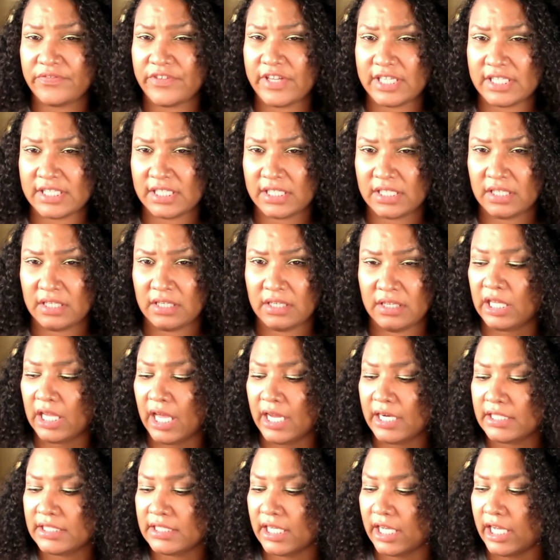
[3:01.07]
We need to fix it. And a
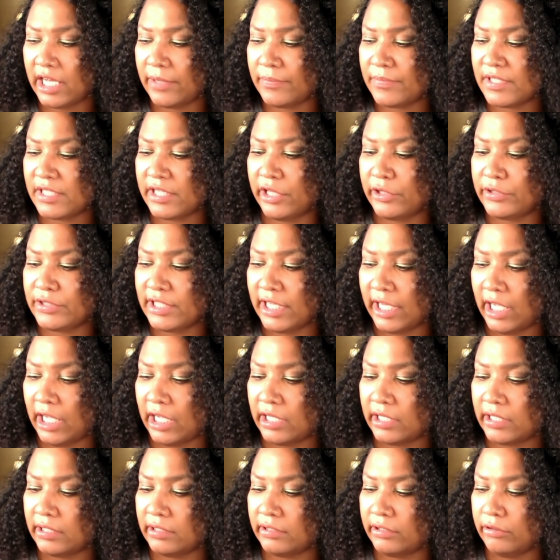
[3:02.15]
lot of times they'll
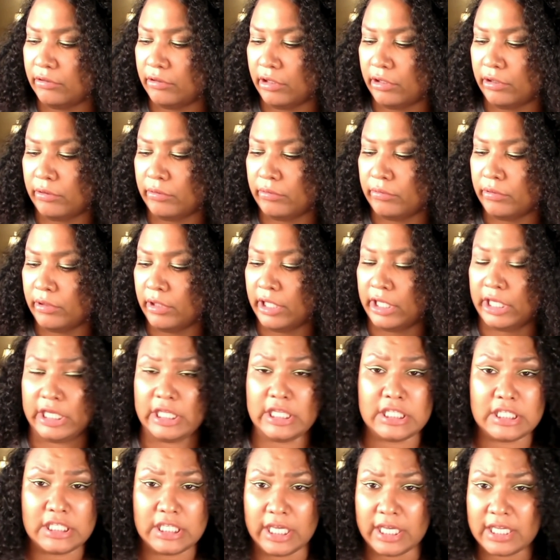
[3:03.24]
take, you know,
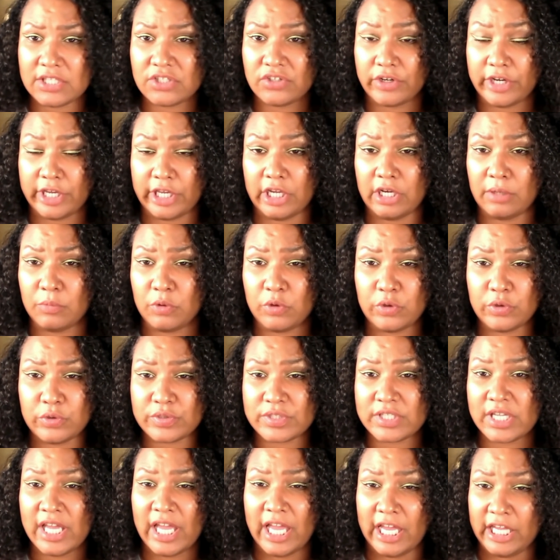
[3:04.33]
insects or
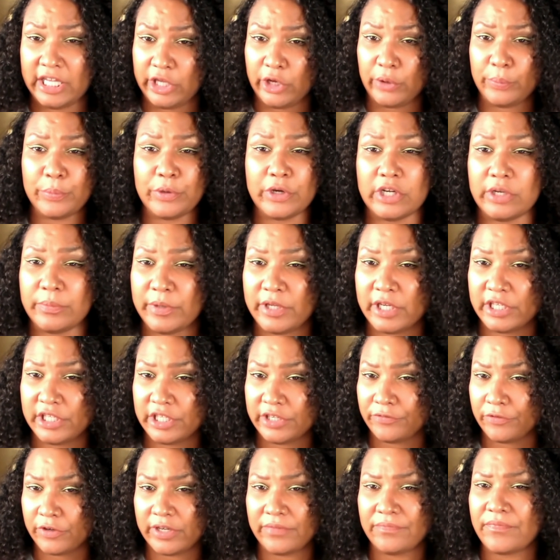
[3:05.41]
animals and they'll put them in
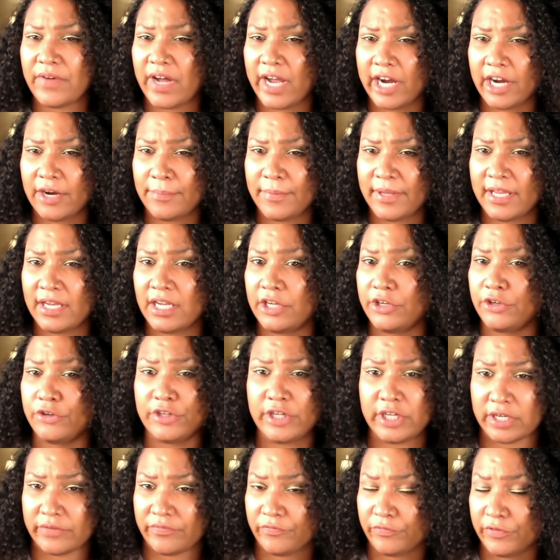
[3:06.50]
a different environment
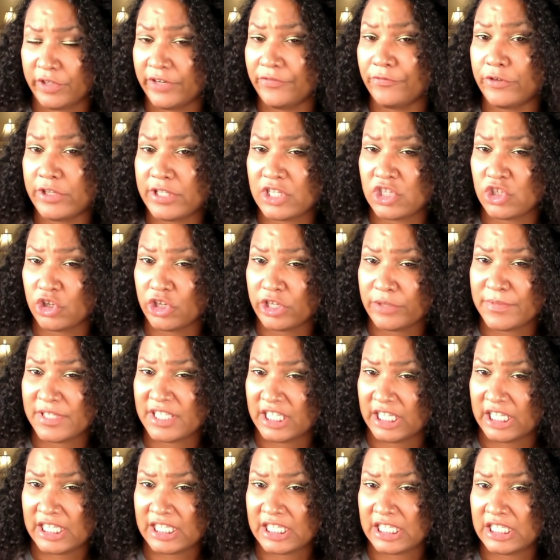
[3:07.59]
under di different
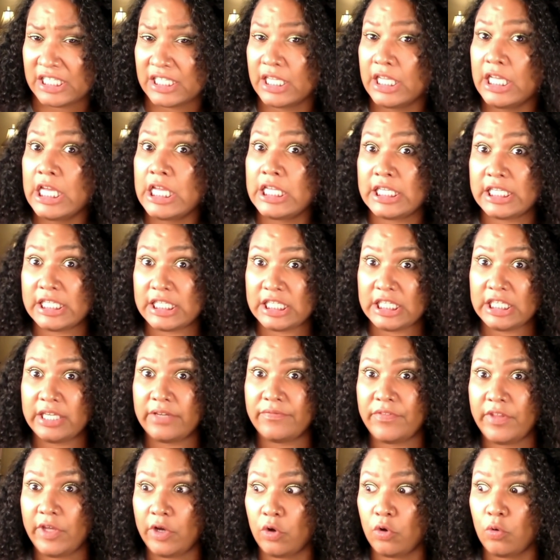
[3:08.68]
circumstances to
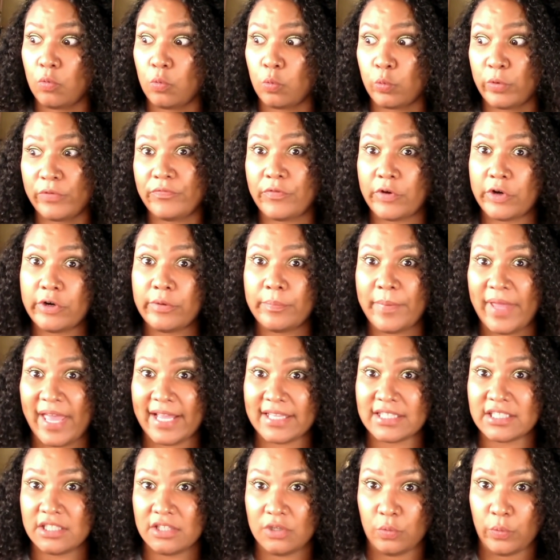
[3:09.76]
see if they'll revert
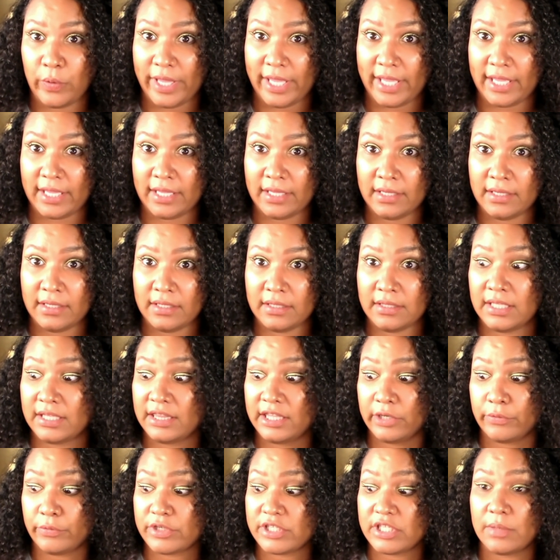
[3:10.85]
back to the way
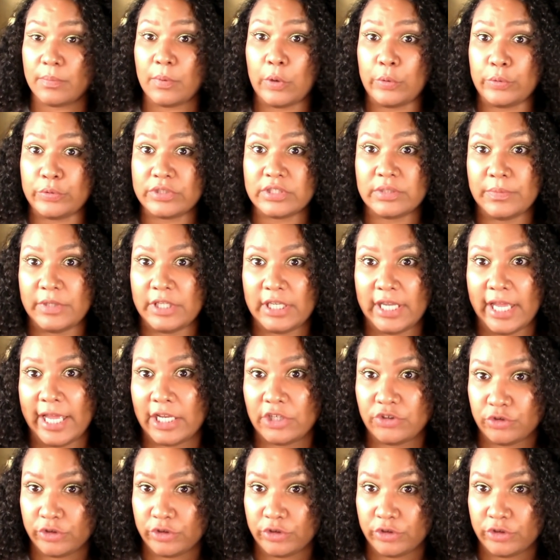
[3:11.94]
that they were supposed to be